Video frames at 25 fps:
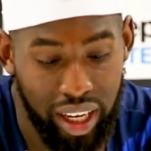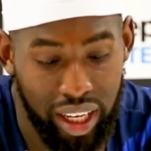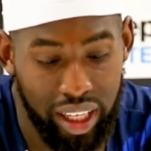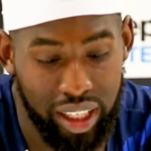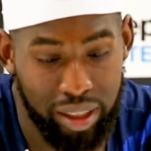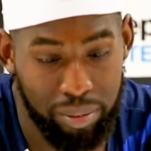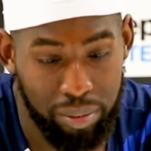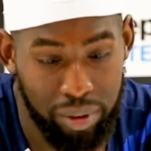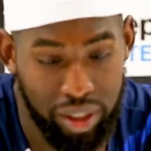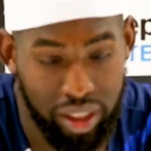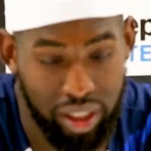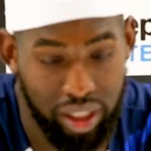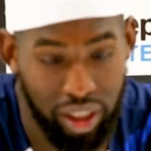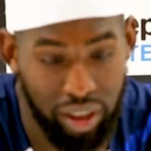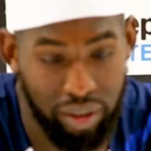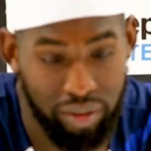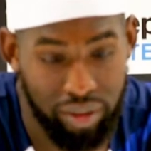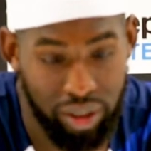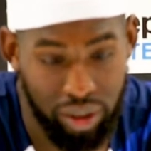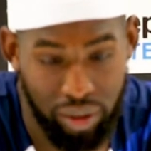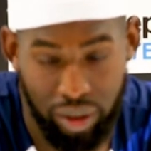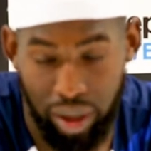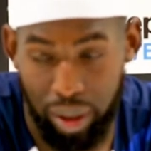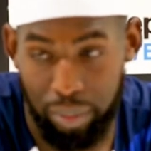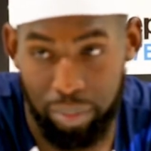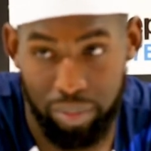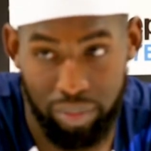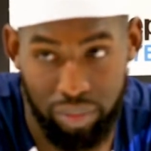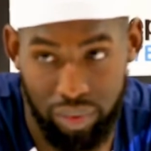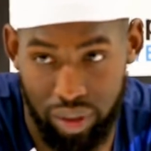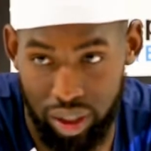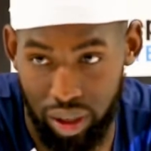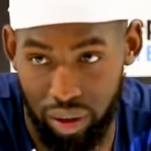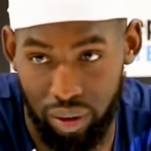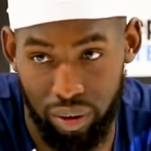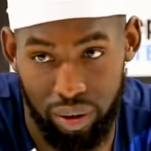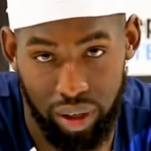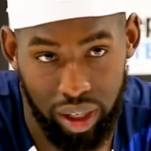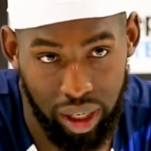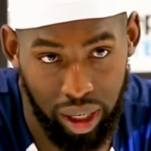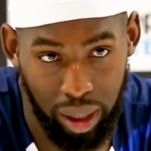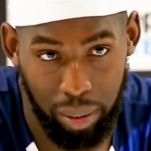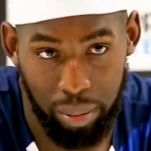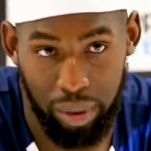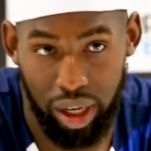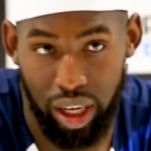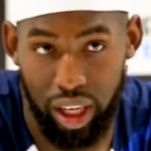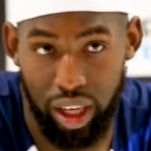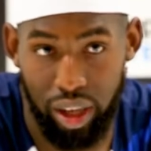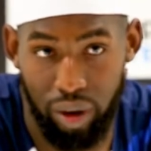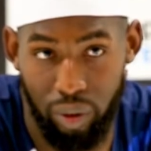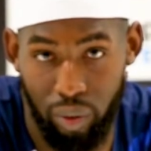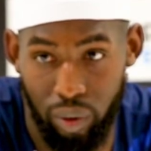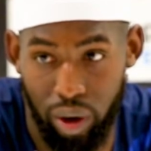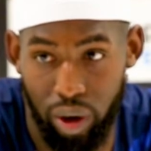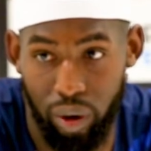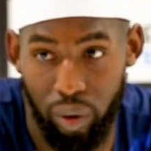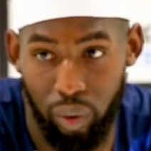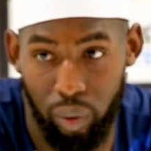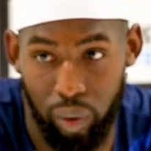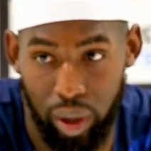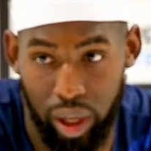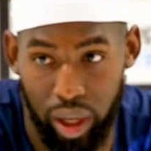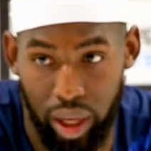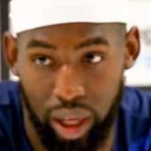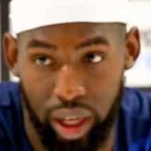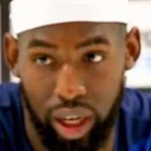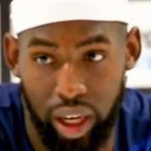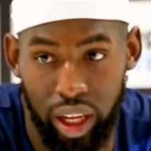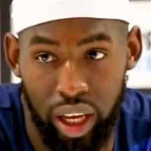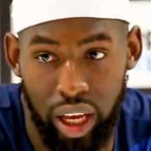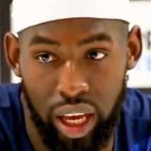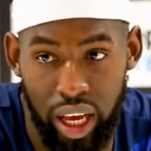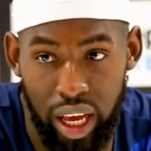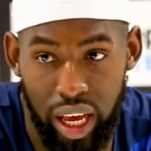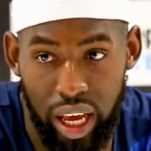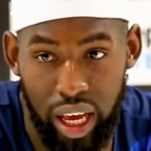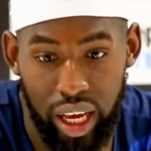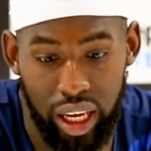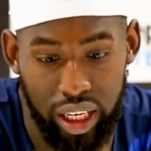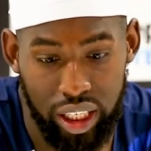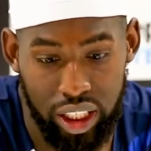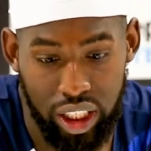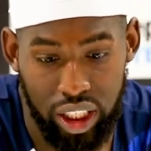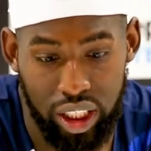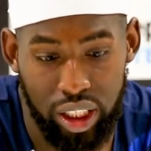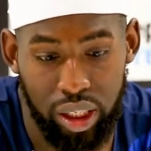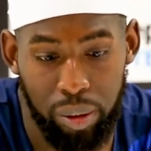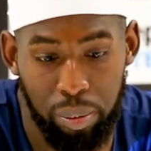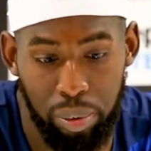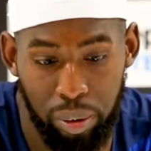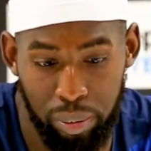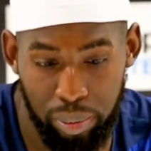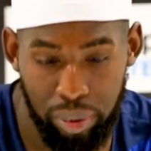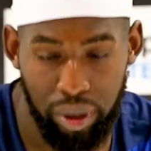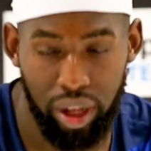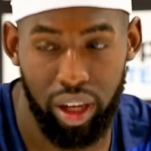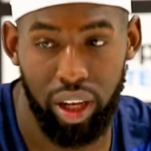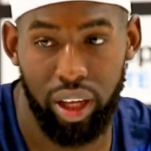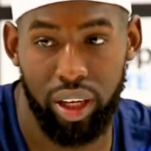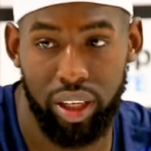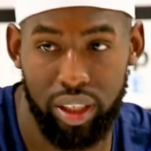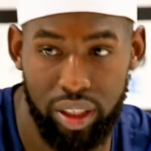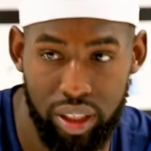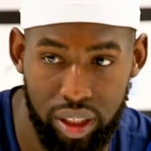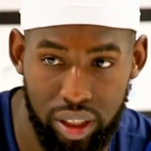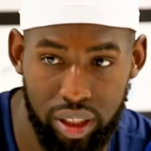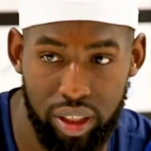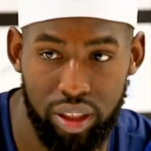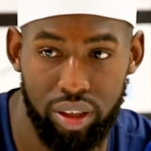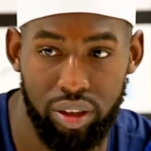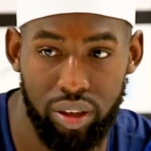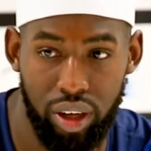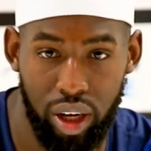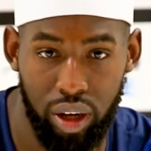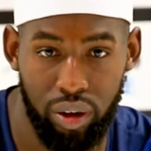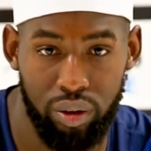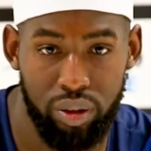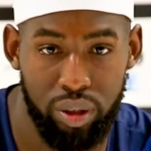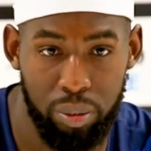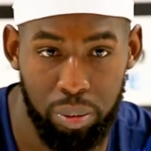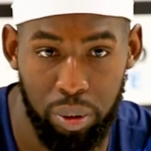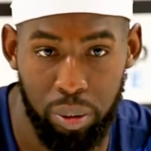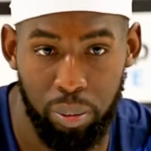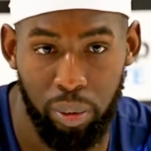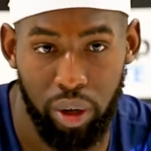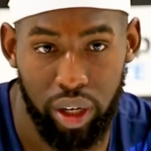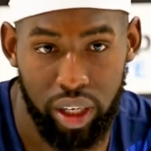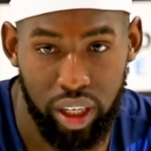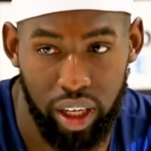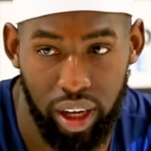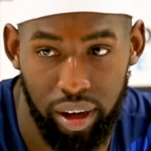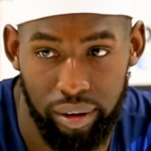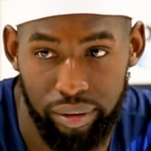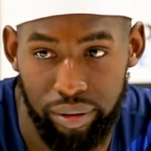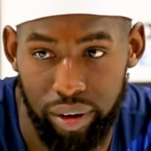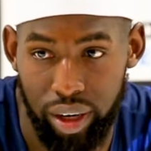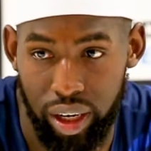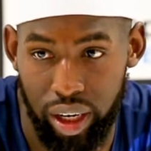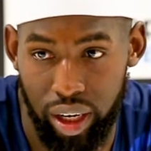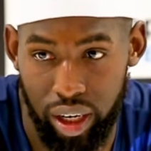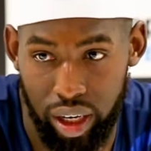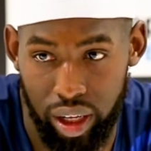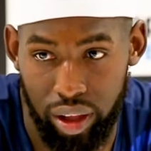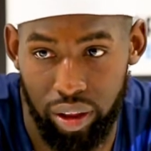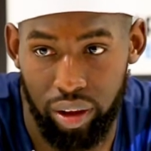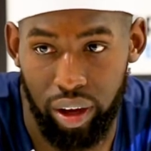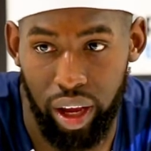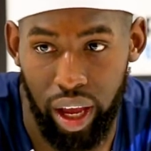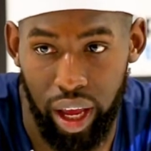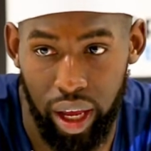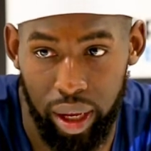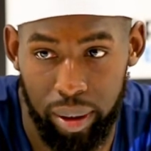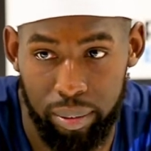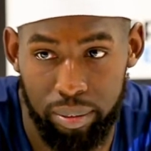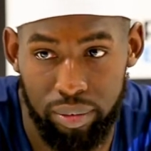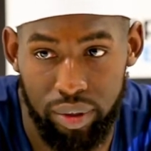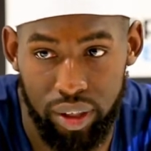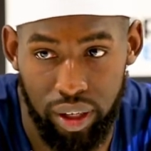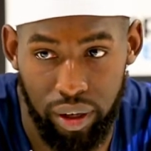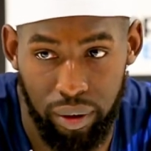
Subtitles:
It's been tough, so to come in and get a road win, it should propel us, you know, to be more confident in other games.